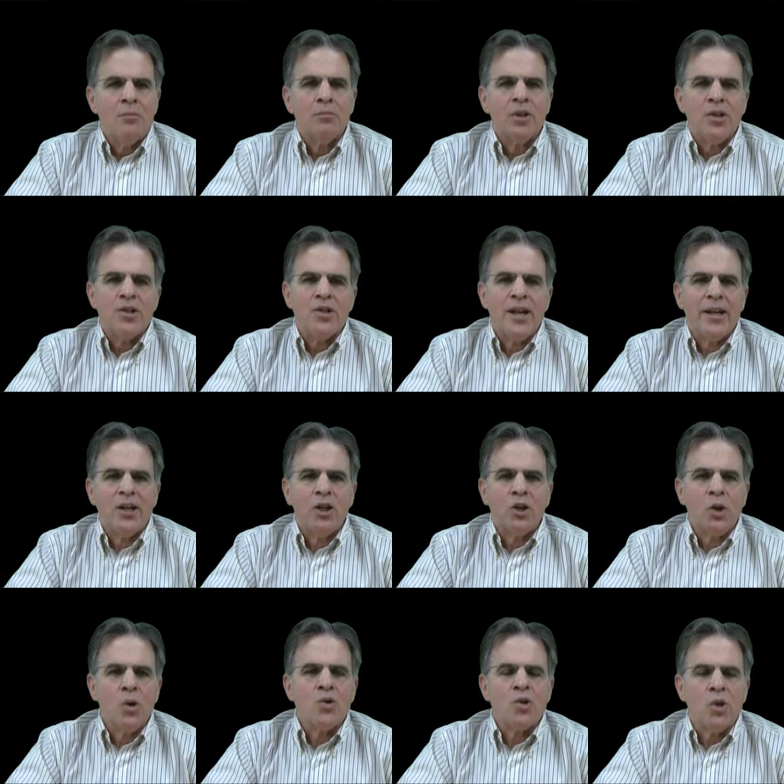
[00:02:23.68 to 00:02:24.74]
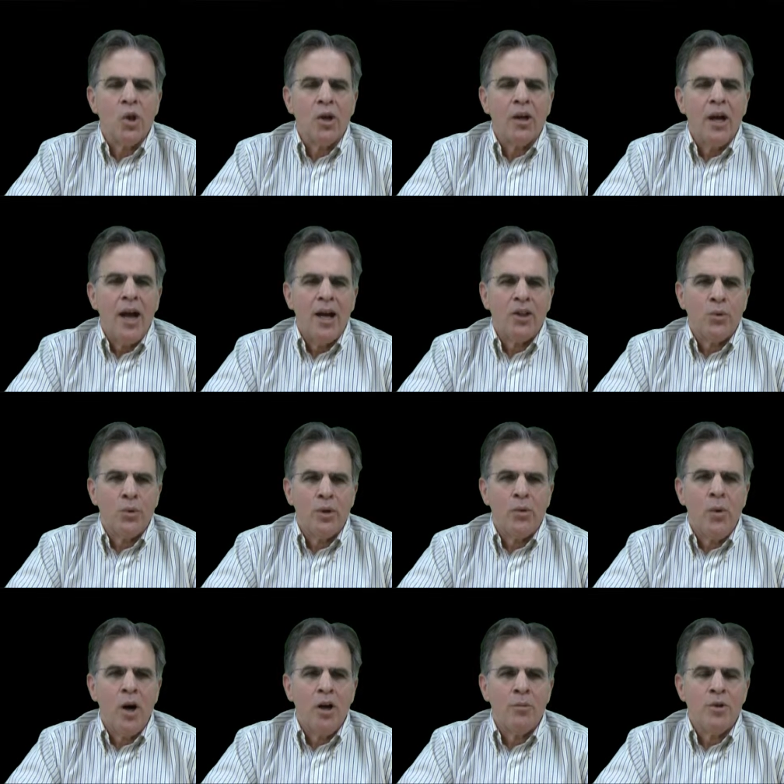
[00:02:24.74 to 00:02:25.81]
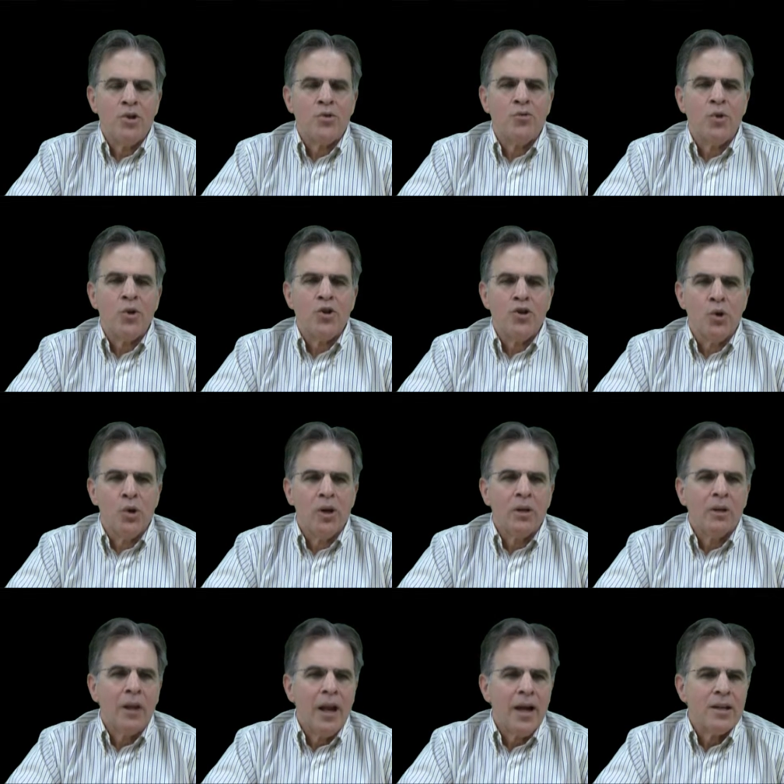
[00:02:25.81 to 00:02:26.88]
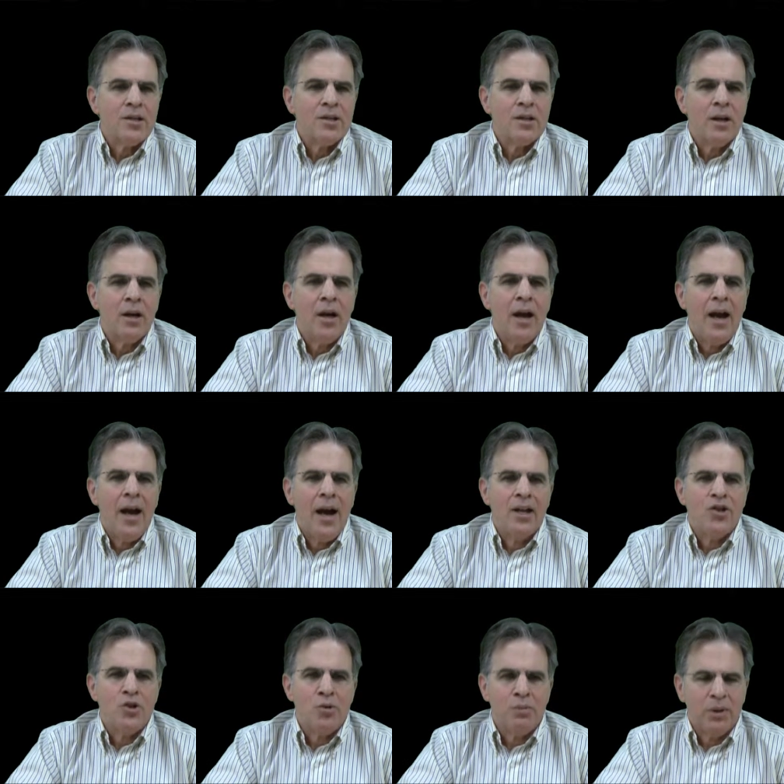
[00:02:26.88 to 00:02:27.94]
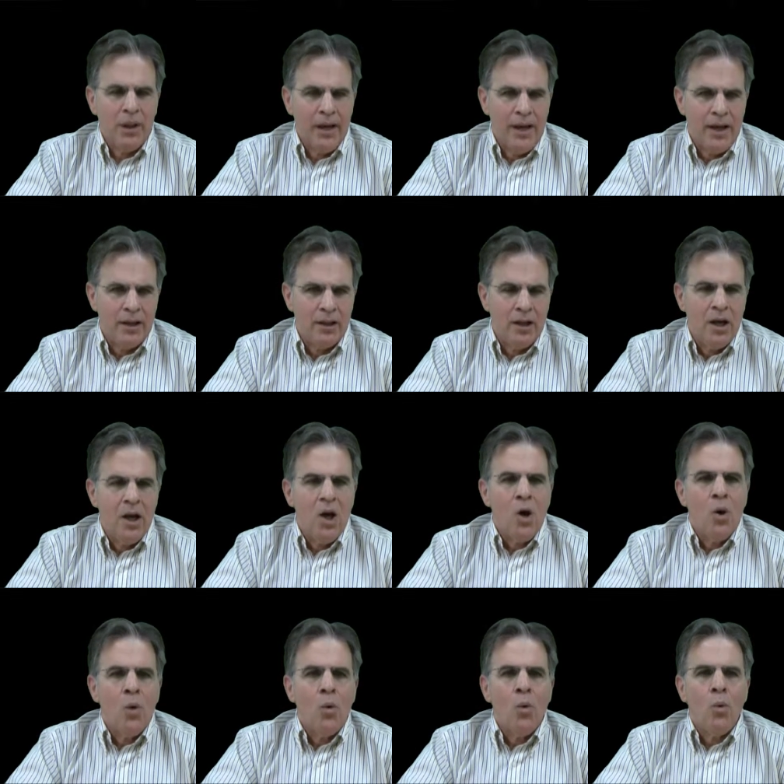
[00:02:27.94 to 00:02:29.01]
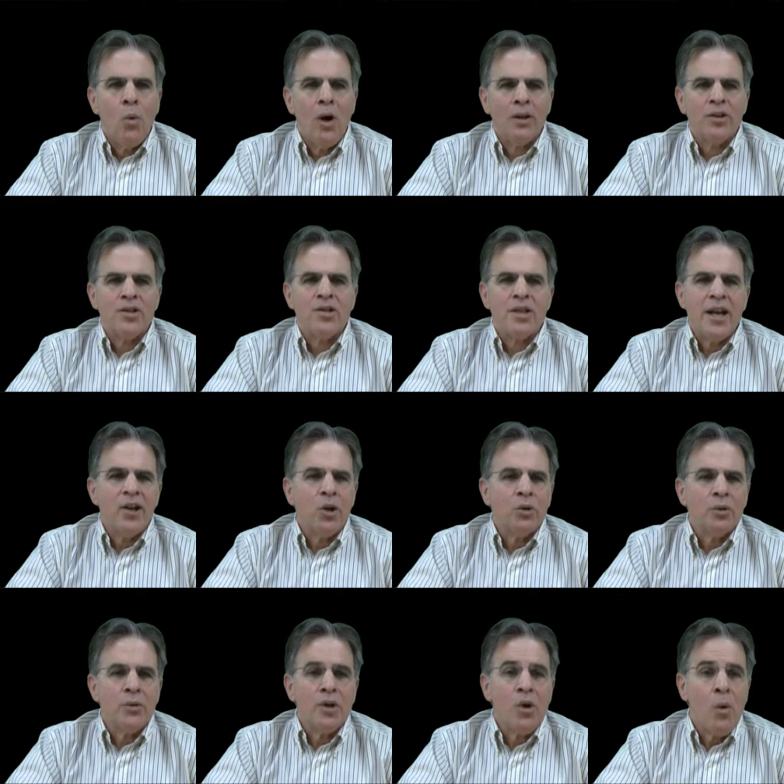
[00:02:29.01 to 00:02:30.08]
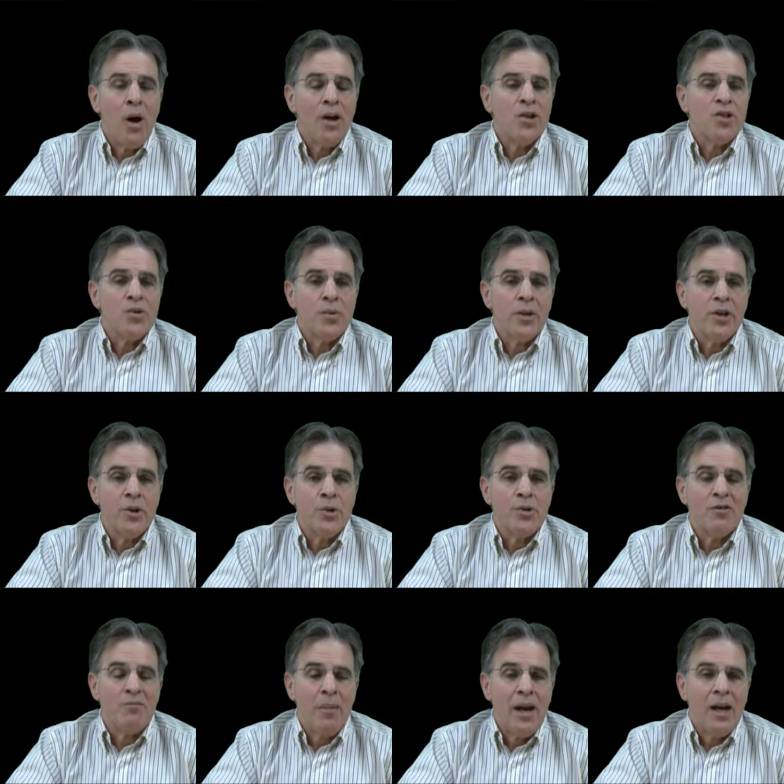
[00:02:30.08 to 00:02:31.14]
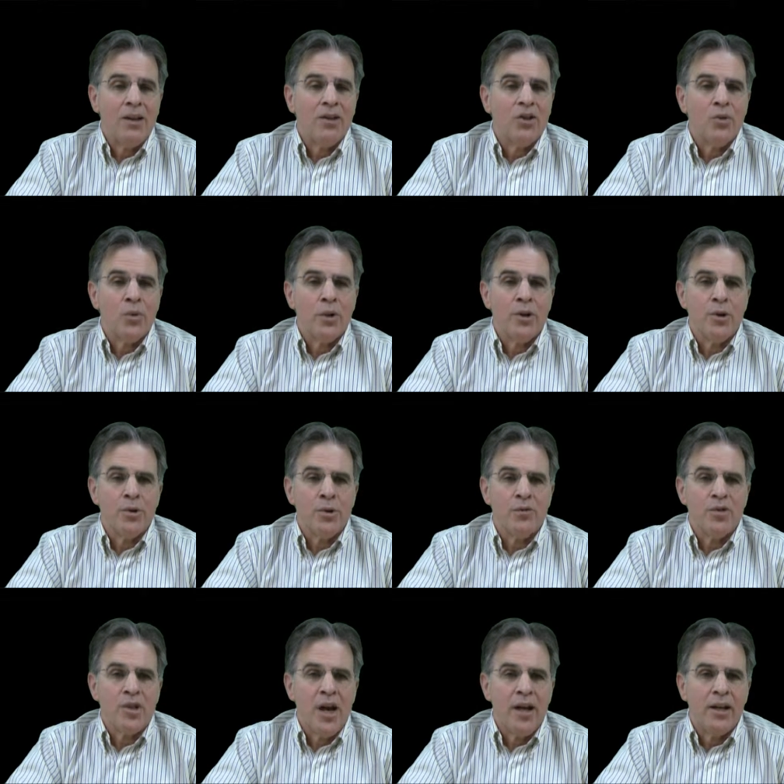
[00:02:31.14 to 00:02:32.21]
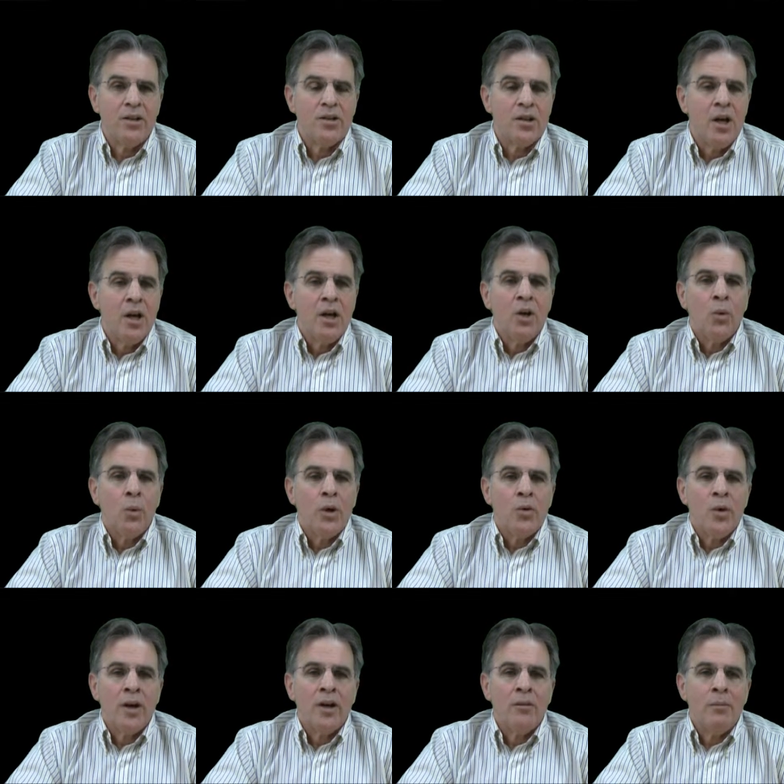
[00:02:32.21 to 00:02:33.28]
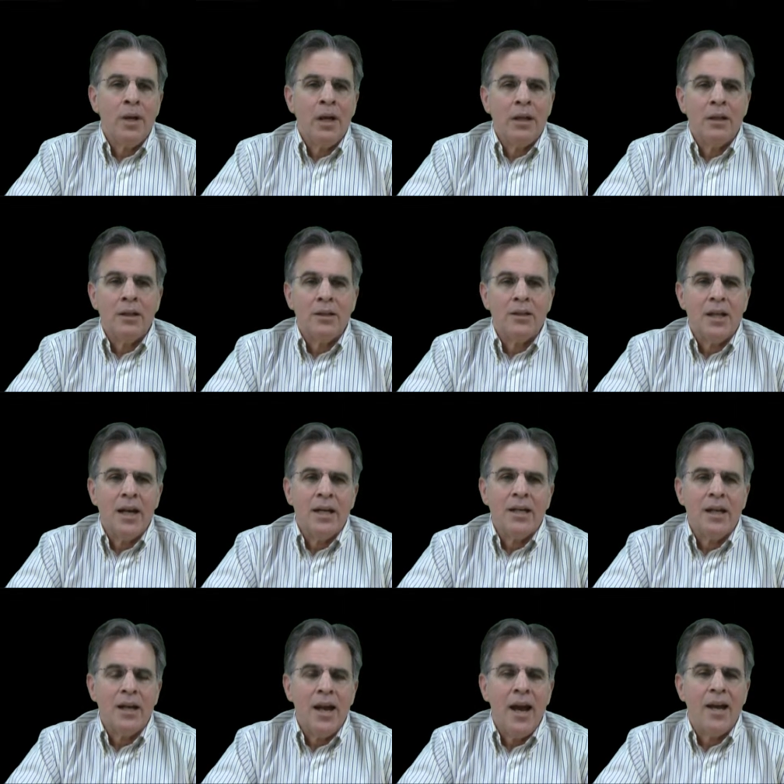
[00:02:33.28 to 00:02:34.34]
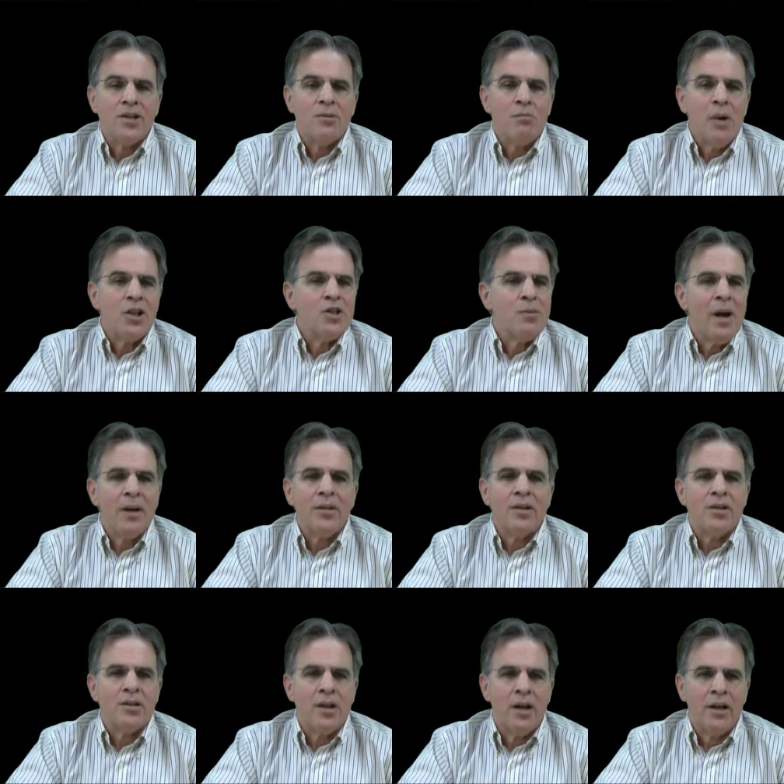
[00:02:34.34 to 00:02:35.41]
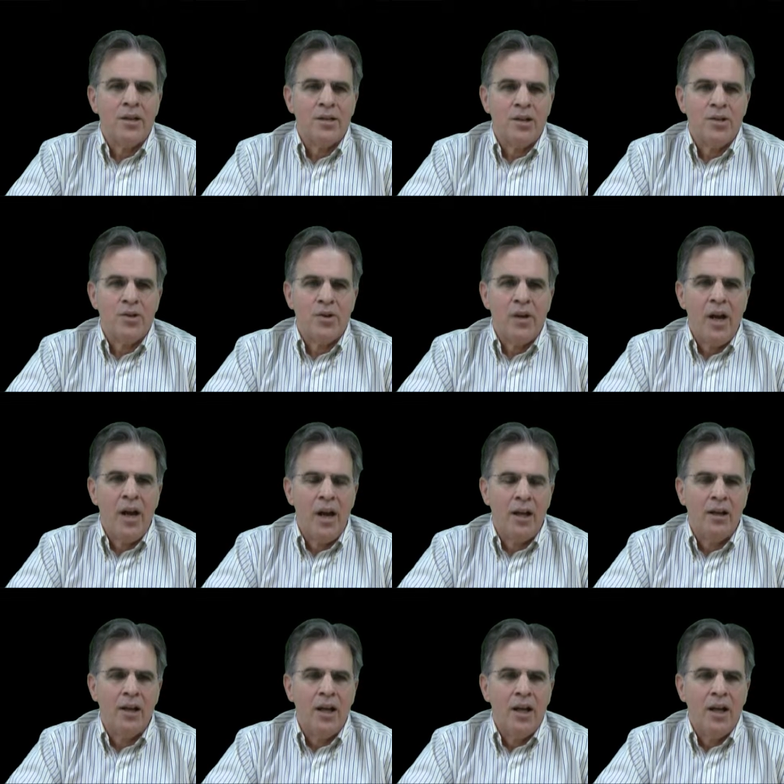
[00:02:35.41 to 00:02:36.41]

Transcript: Please take a close look at the requirements for your class as you plan. While the state only requires three years of math and three years of science, we recommend taking as much math and science as you can.